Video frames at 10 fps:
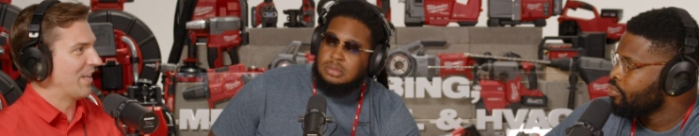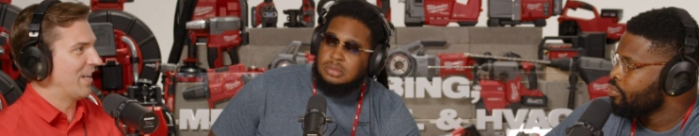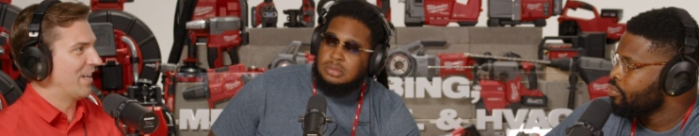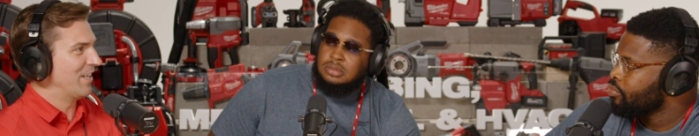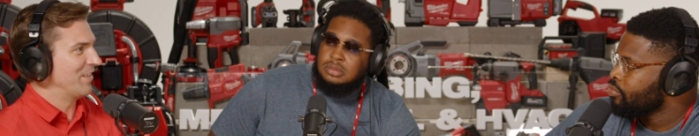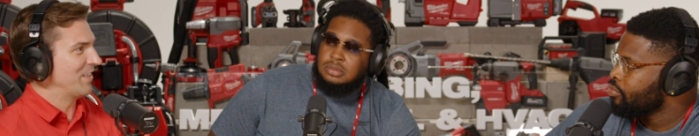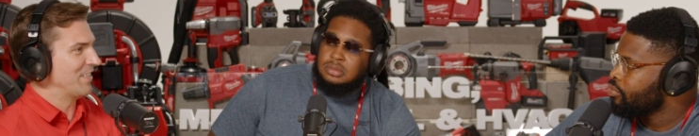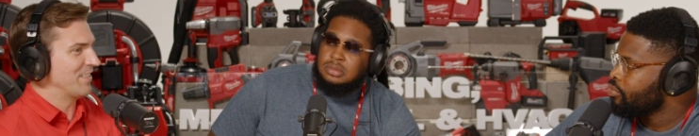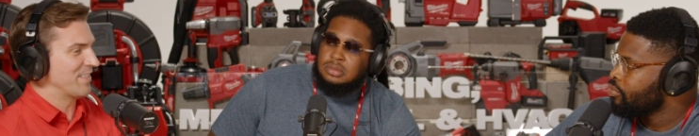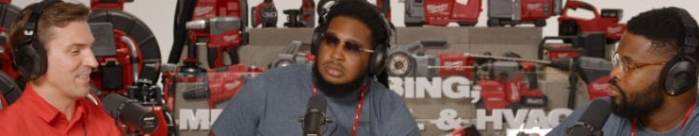Speaker 1: uh,
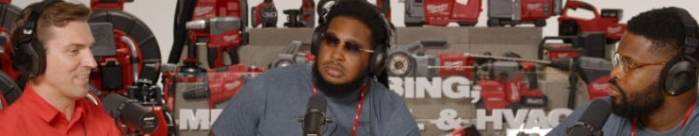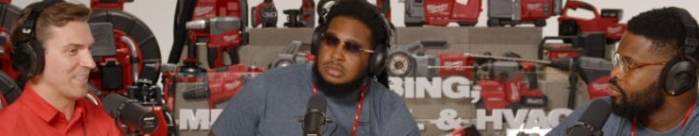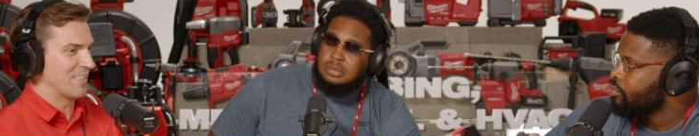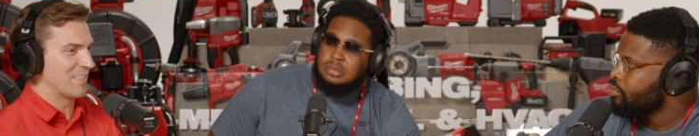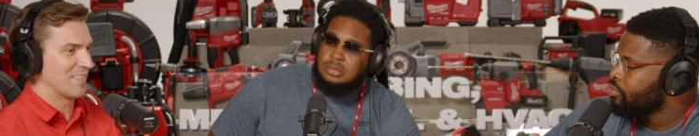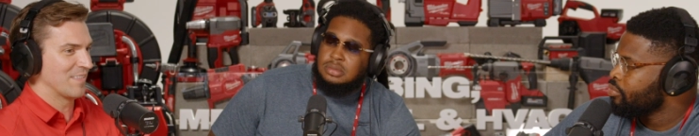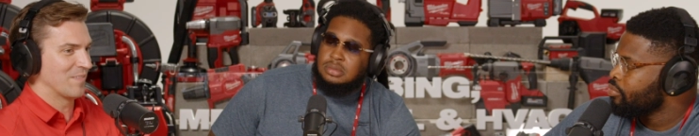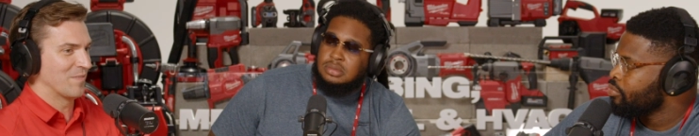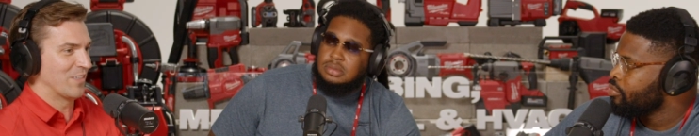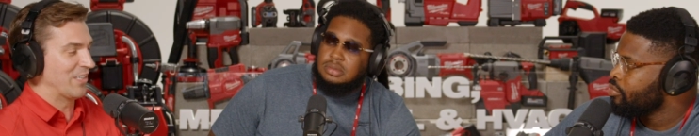is is
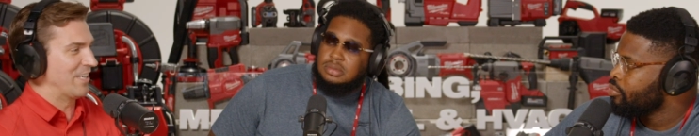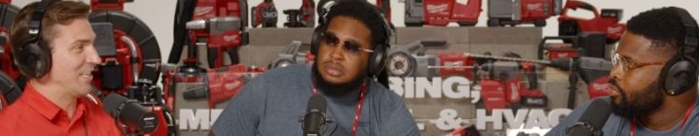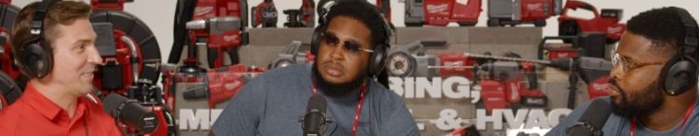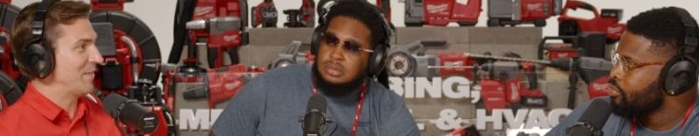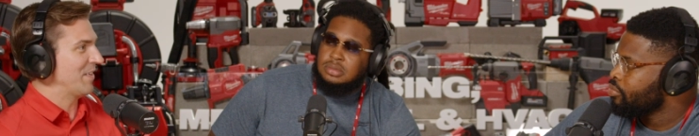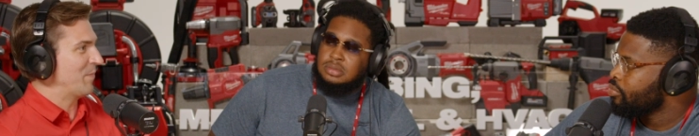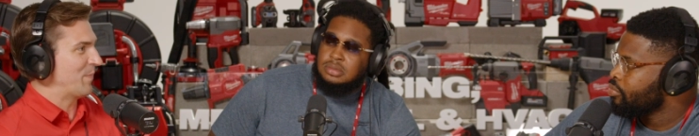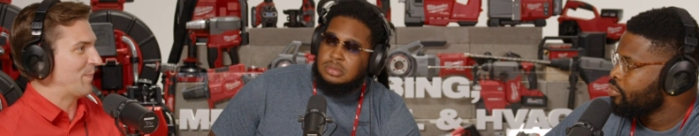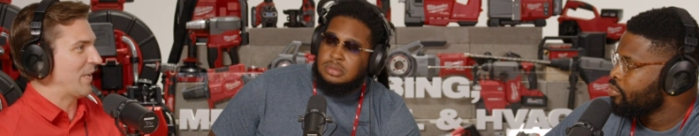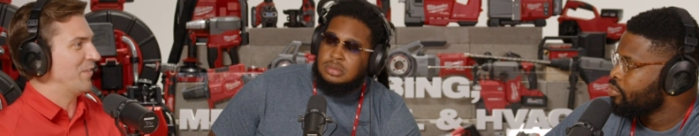really nice
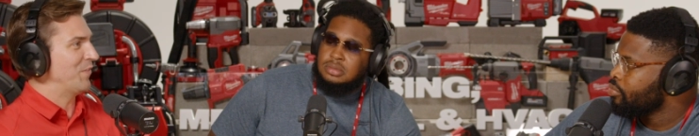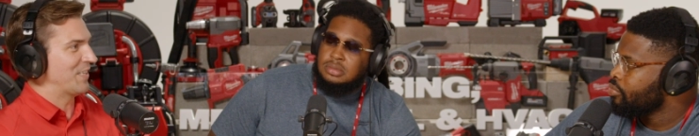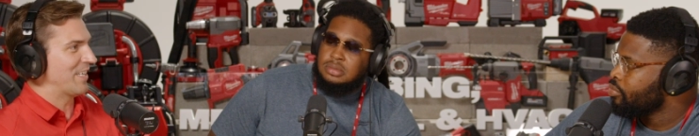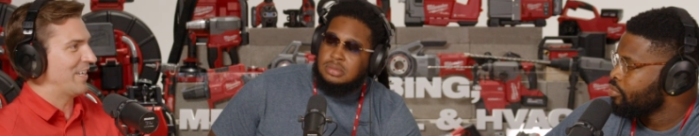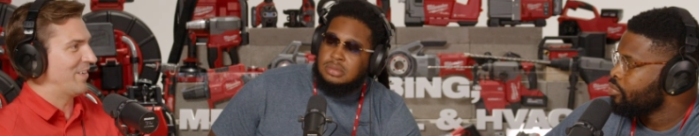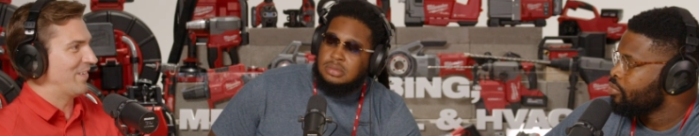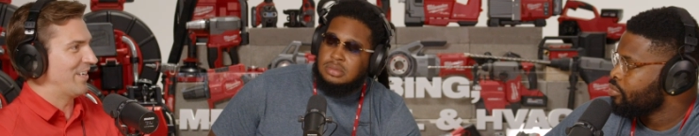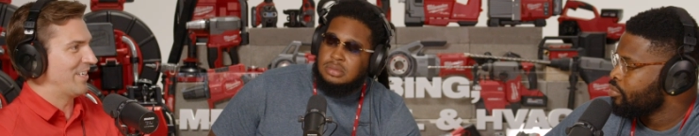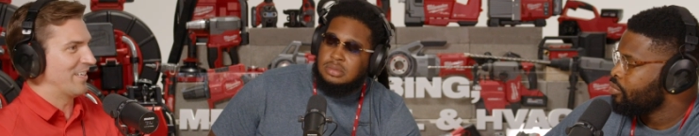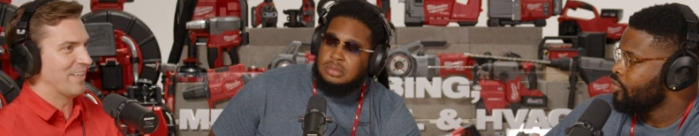benefit there,
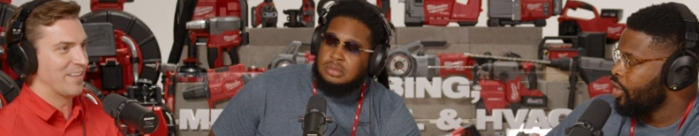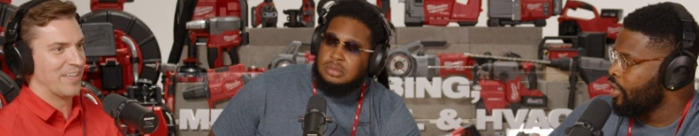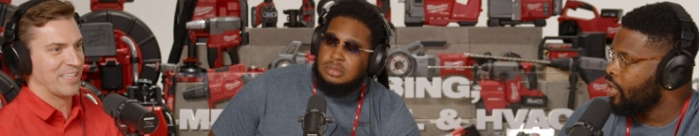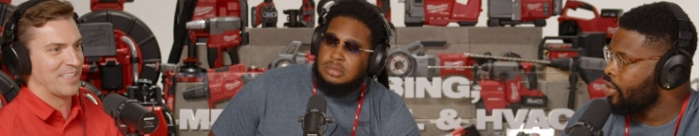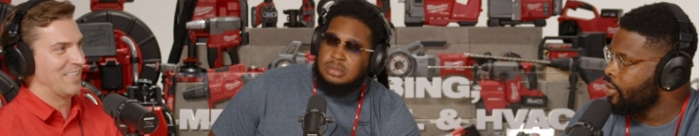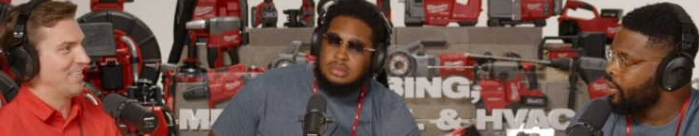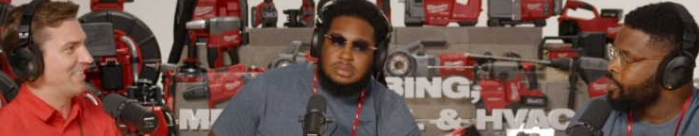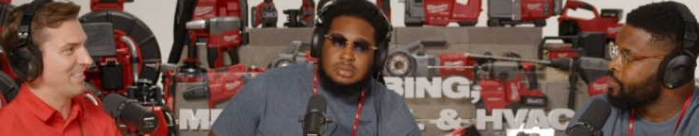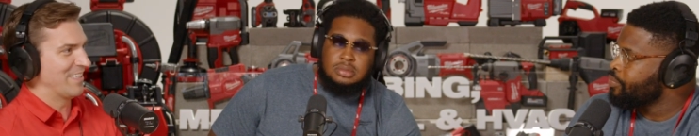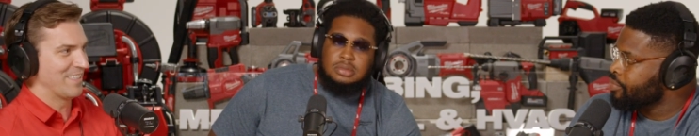right? And like, locking
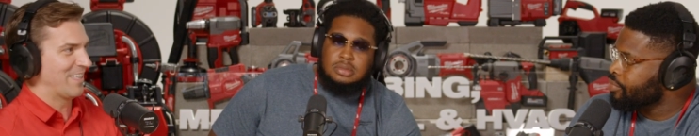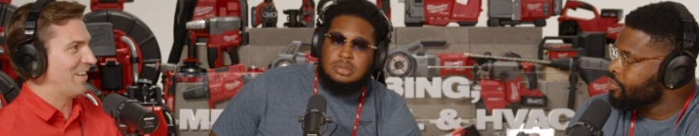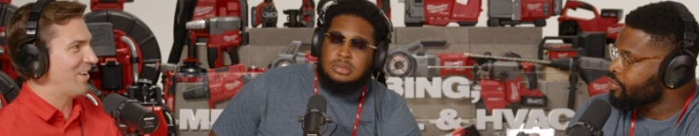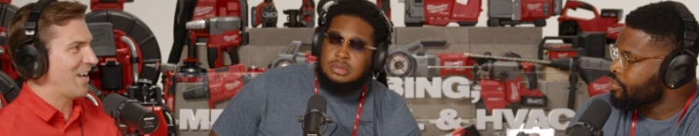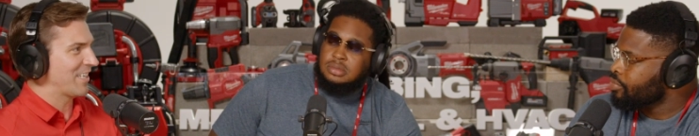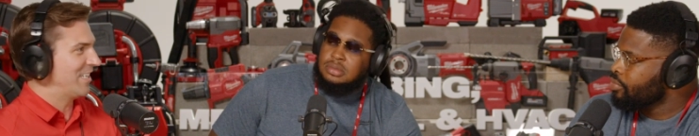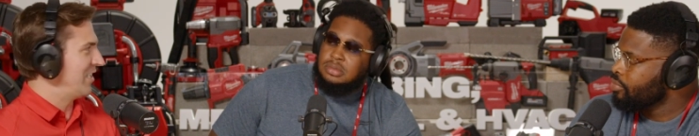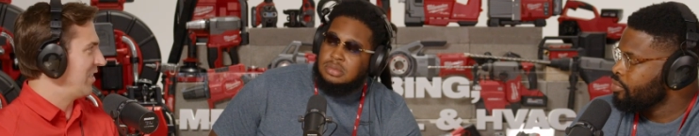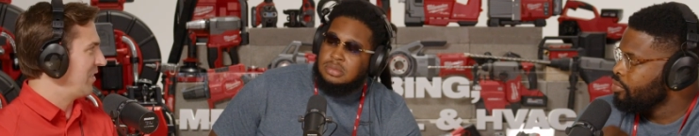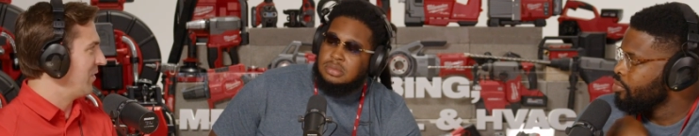in. Yeah, locking
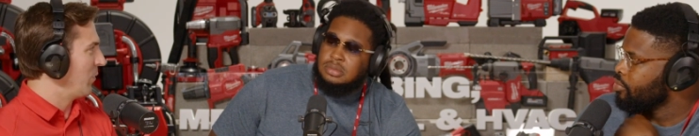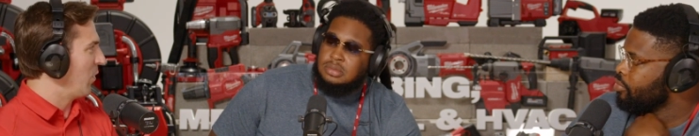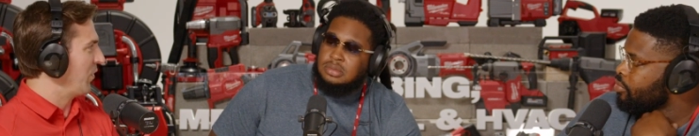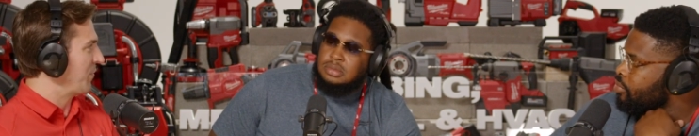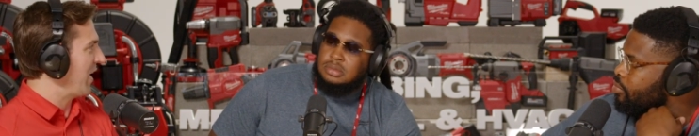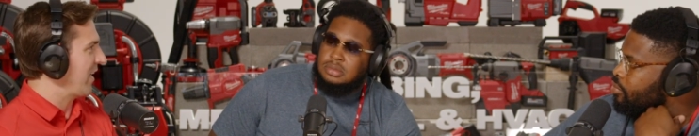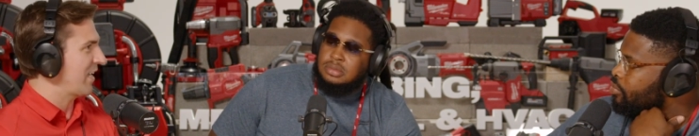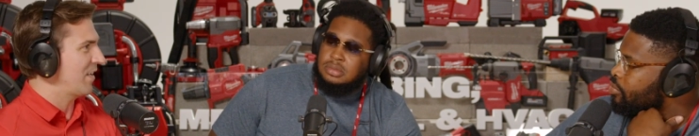into the, your rolling pack